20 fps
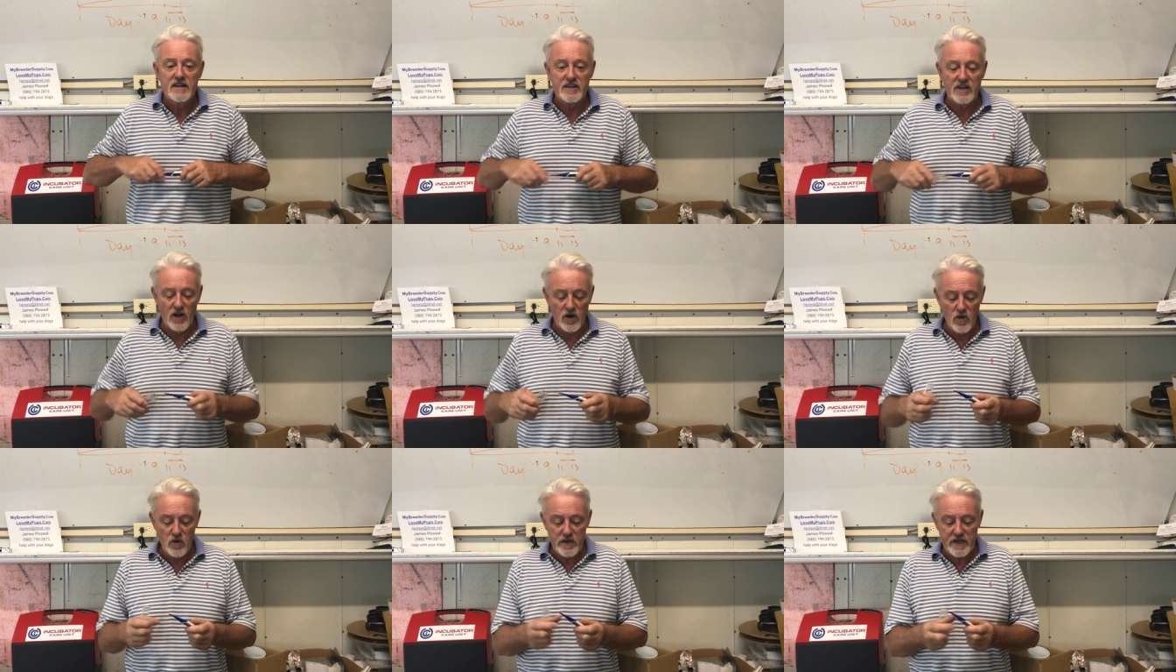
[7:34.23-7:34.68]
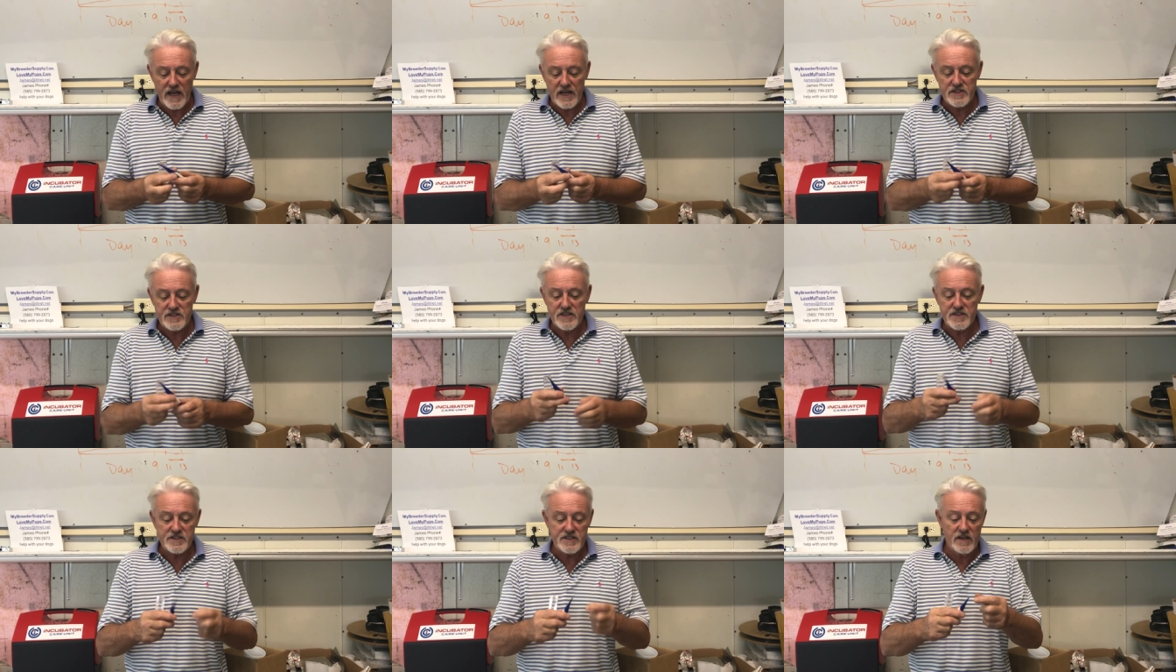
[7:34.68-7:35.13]
go
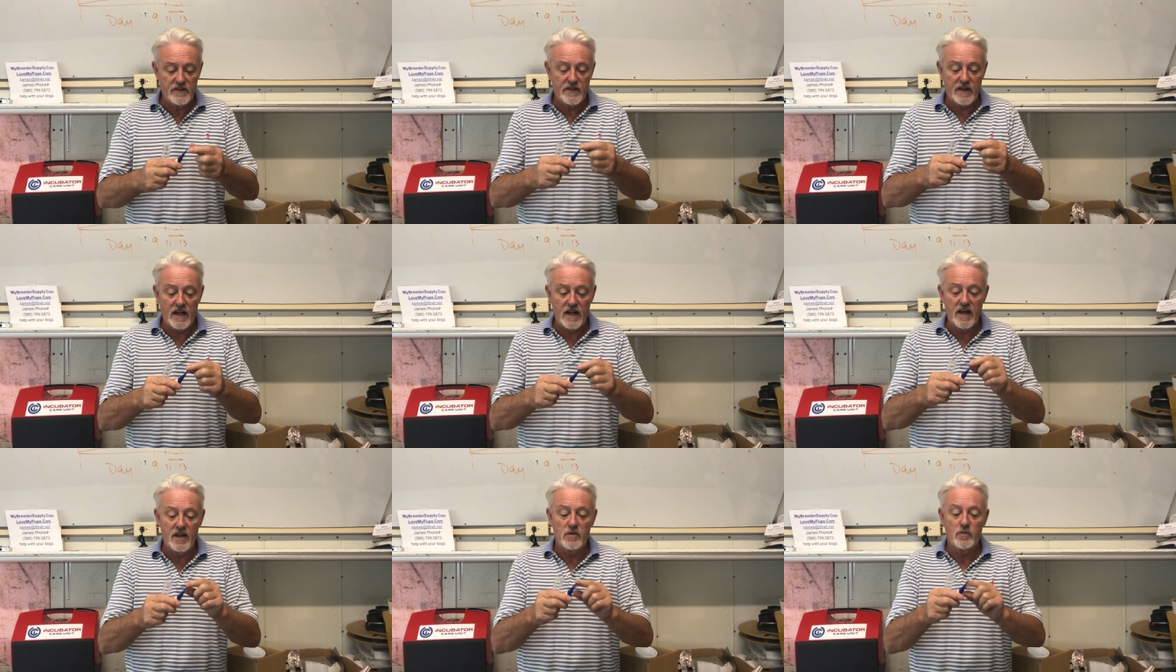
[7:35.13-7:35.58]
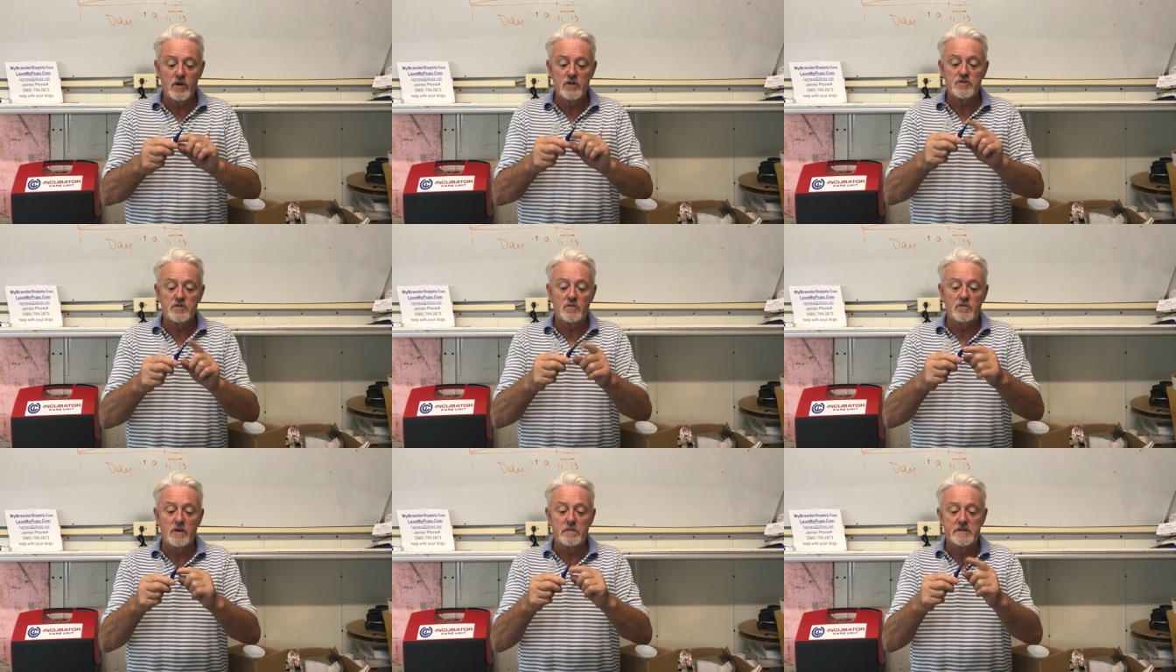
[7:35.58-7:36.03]
get yourself, and I like the ones
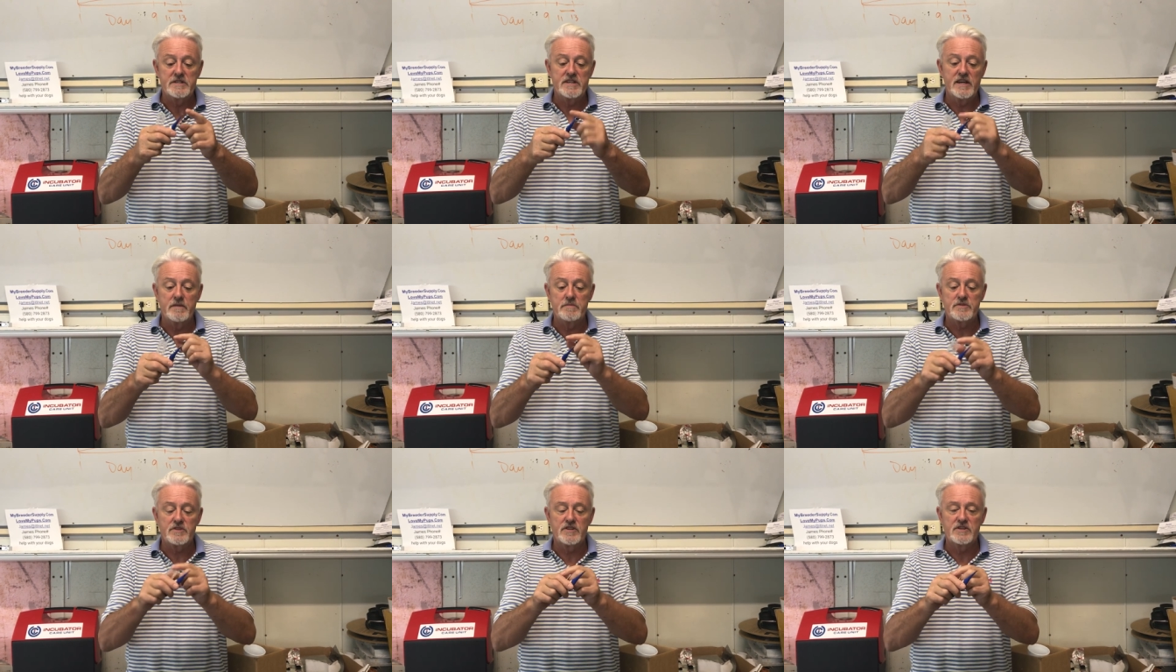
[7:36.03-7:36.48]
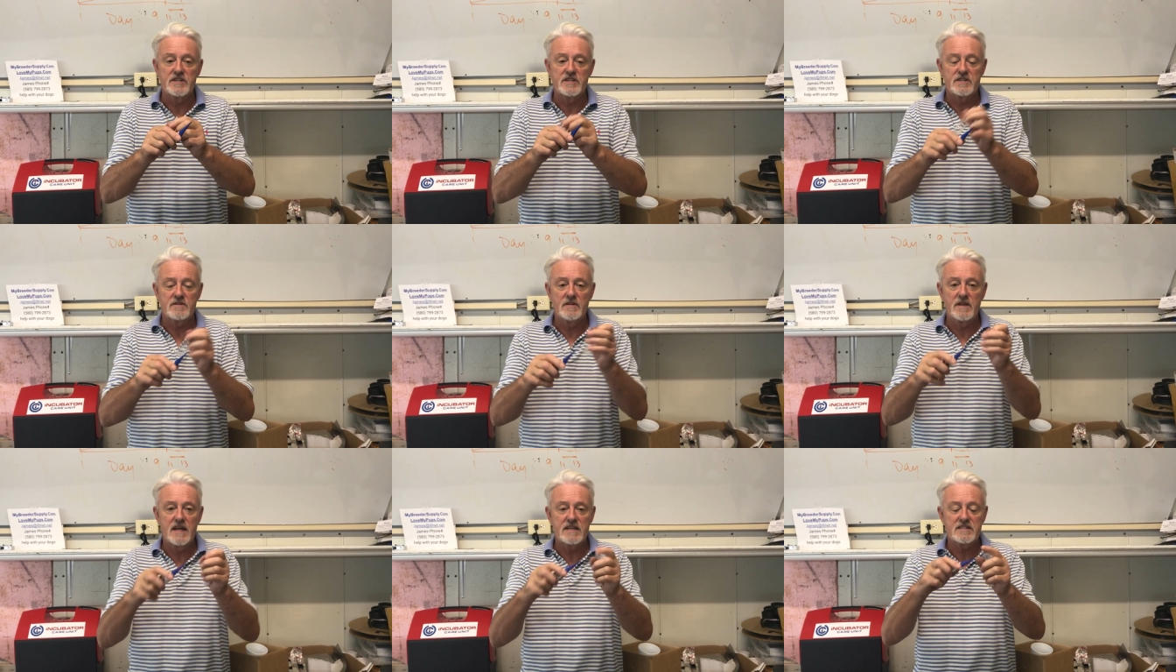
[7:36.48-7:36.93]
with the rubber tips because
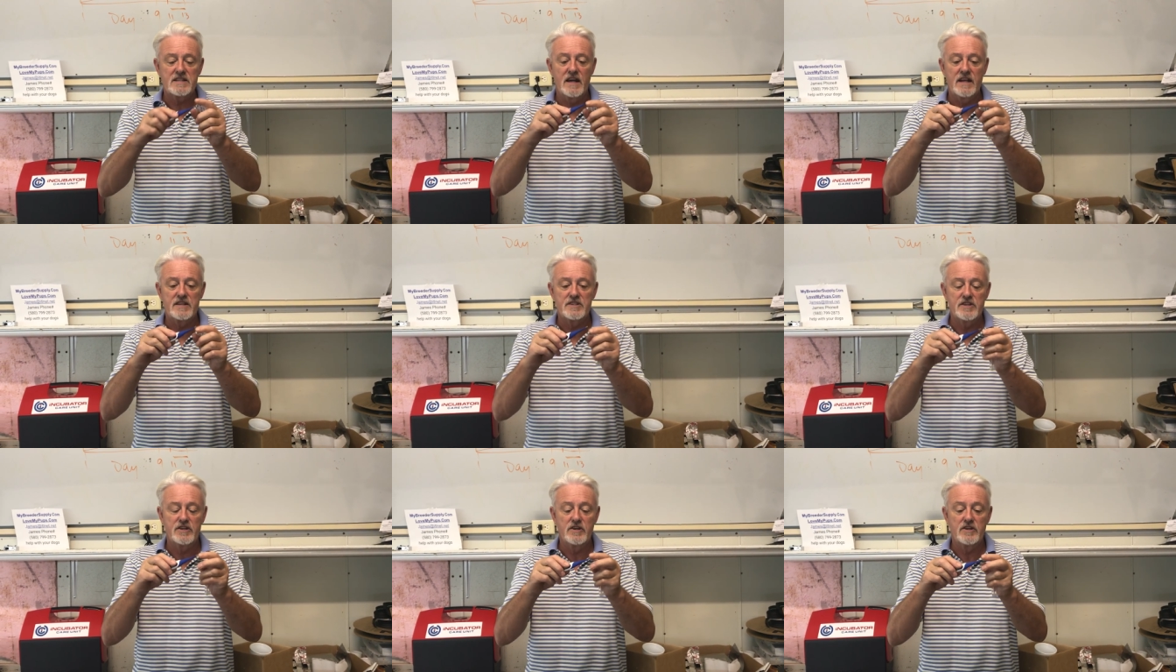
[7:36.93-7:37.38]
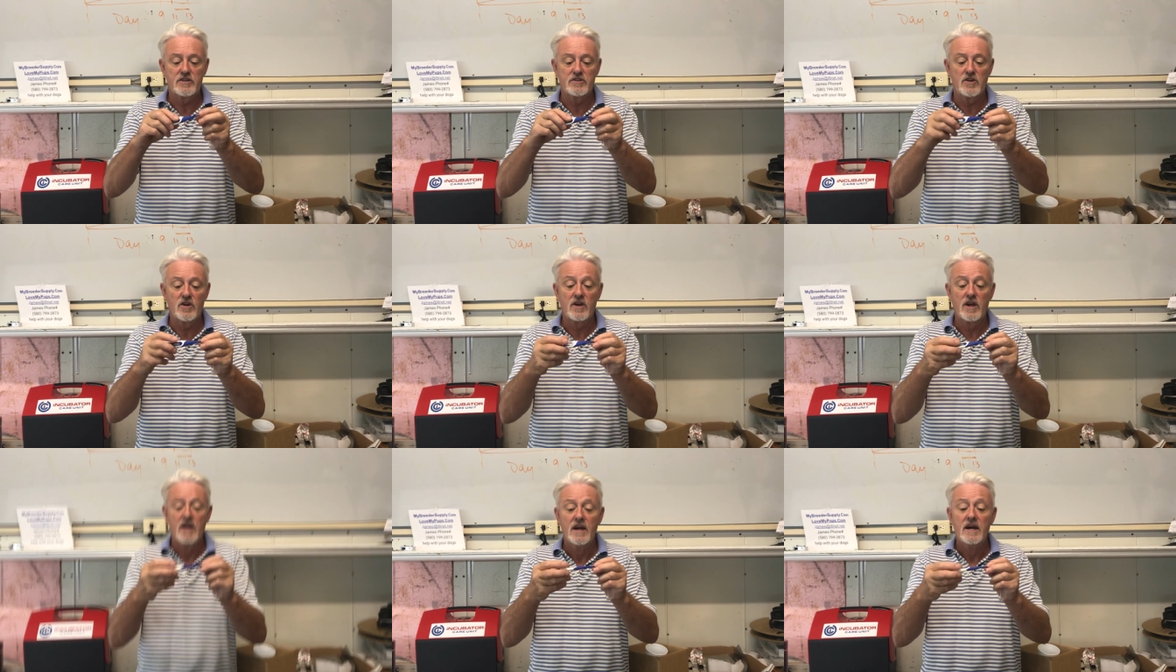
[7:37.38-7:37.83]
it's less likely to hurt a
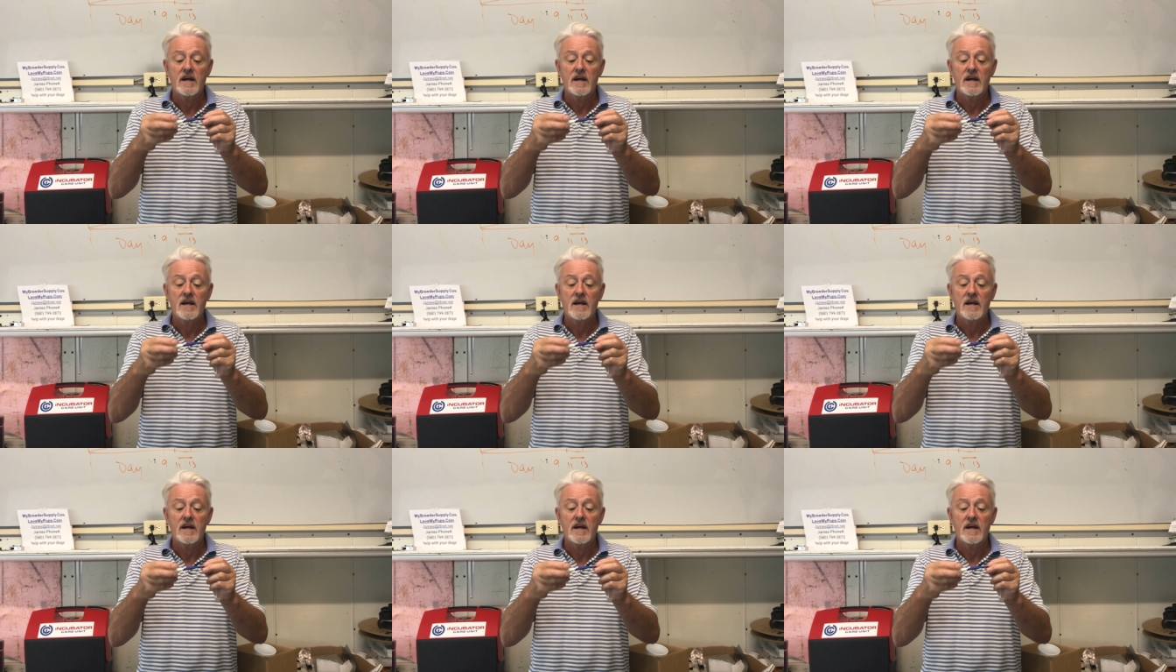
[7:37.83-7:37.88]
dog.